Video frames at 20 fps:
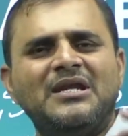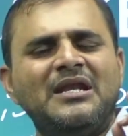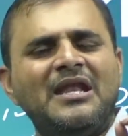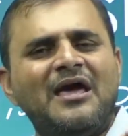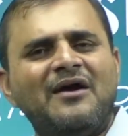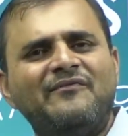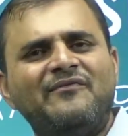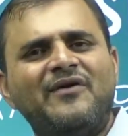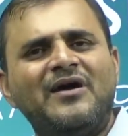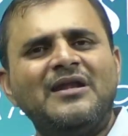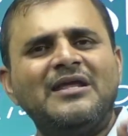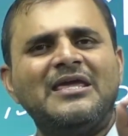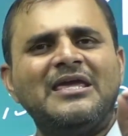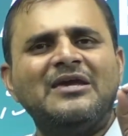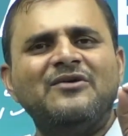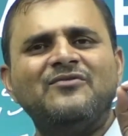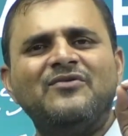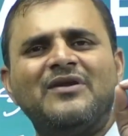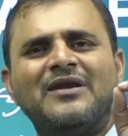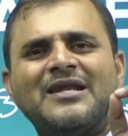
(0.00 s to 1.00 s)
never
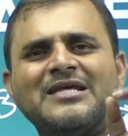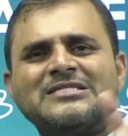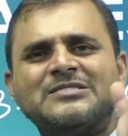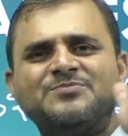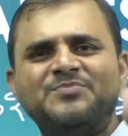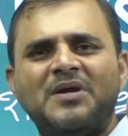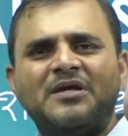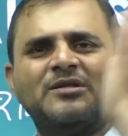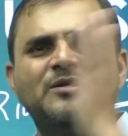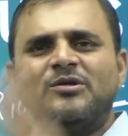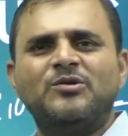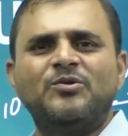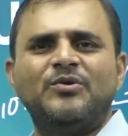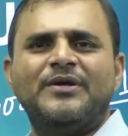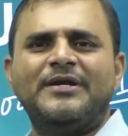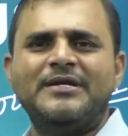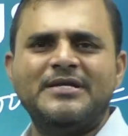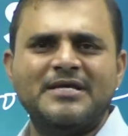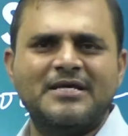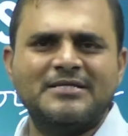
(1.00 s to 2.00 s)
give respect to
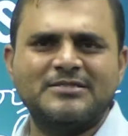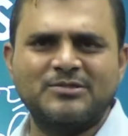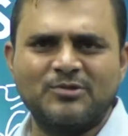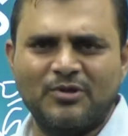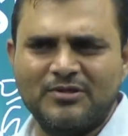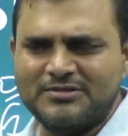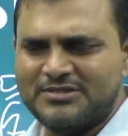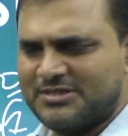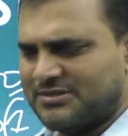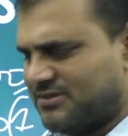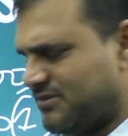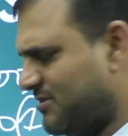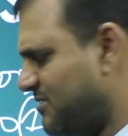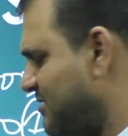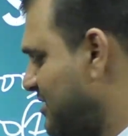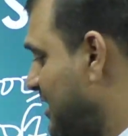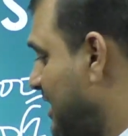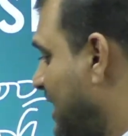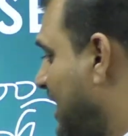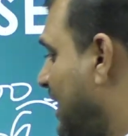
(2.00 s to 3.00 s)
Indian soldiers.
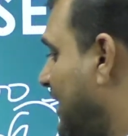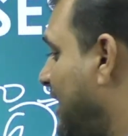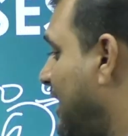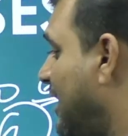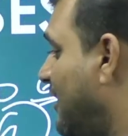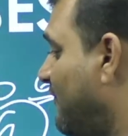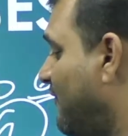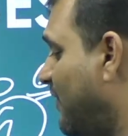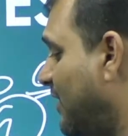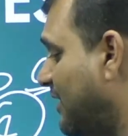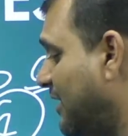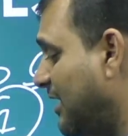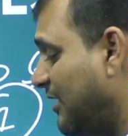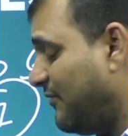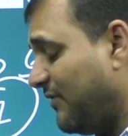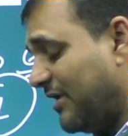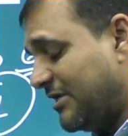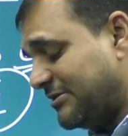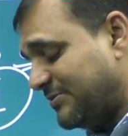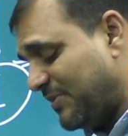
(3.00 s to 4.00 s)
Never give
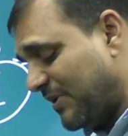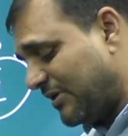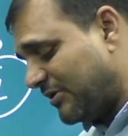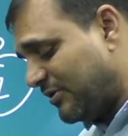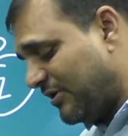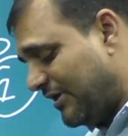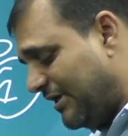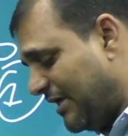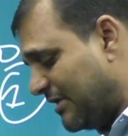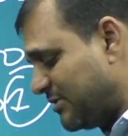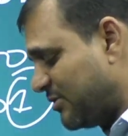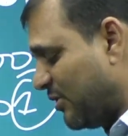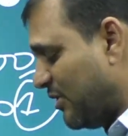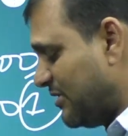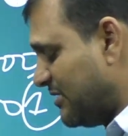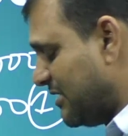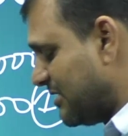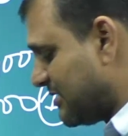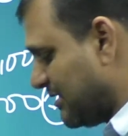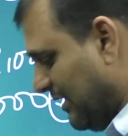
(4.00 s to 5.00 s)
respect to Indian
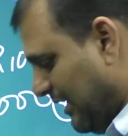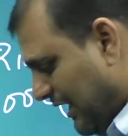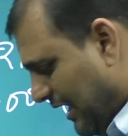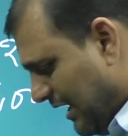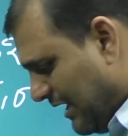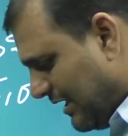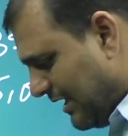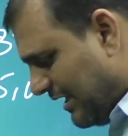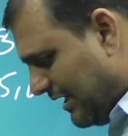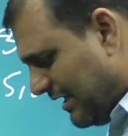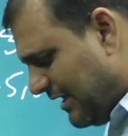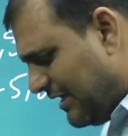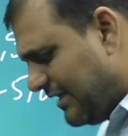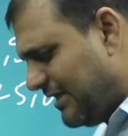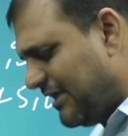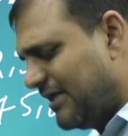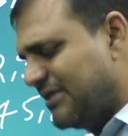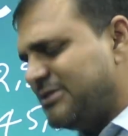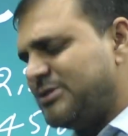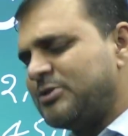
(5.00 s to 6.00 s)
soldiers.
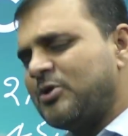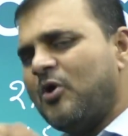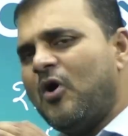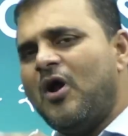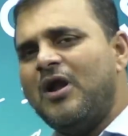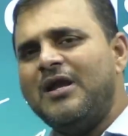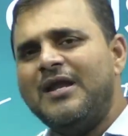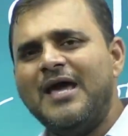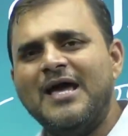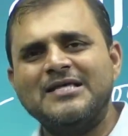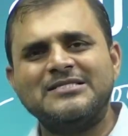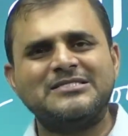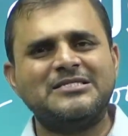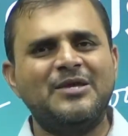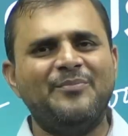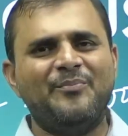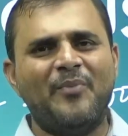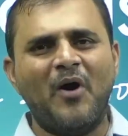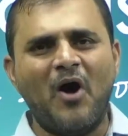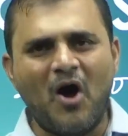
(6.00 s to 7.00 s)
Indians called as
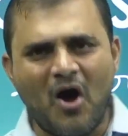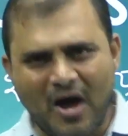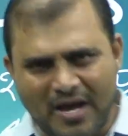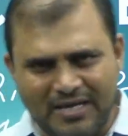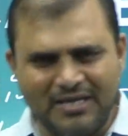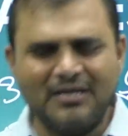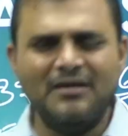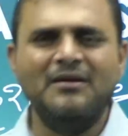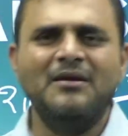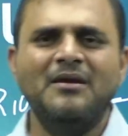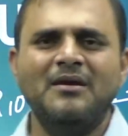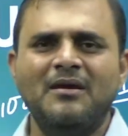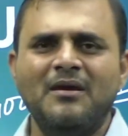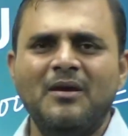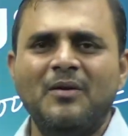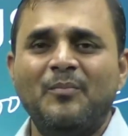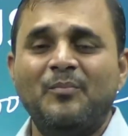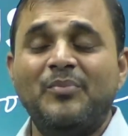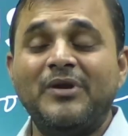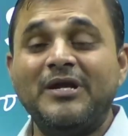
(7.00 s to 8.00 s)
Sipai,
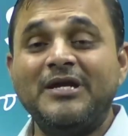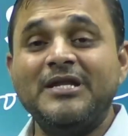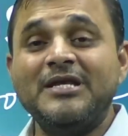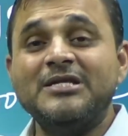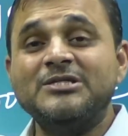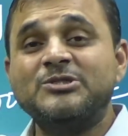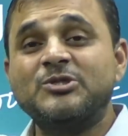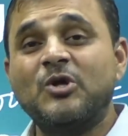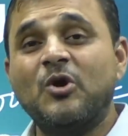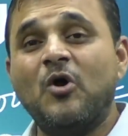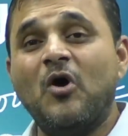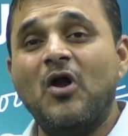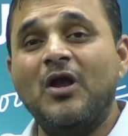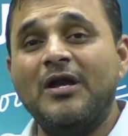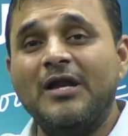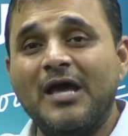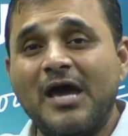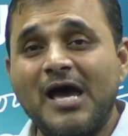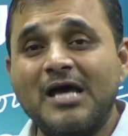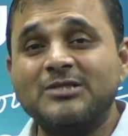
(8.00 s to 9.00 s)
British
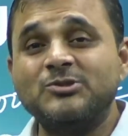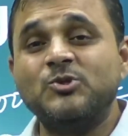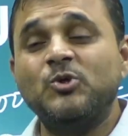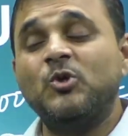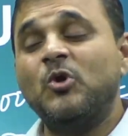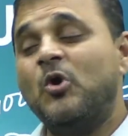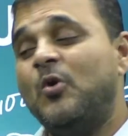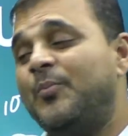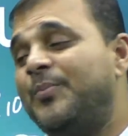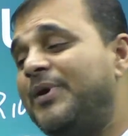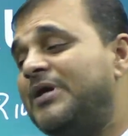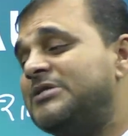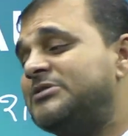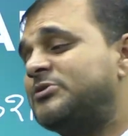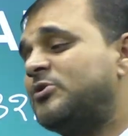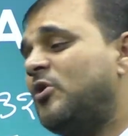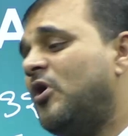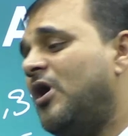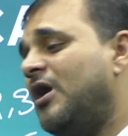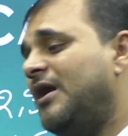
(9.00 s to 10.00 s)
called as, Europeans
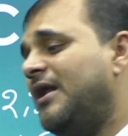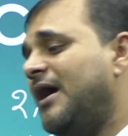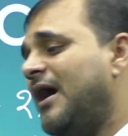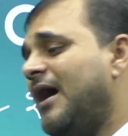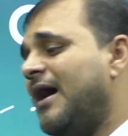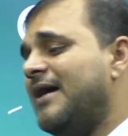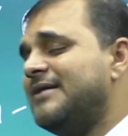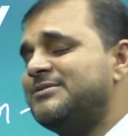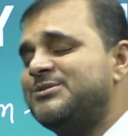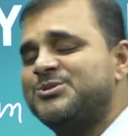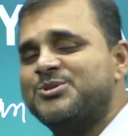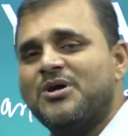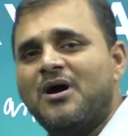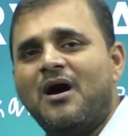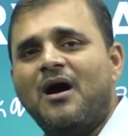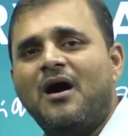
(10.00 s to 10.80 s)
called as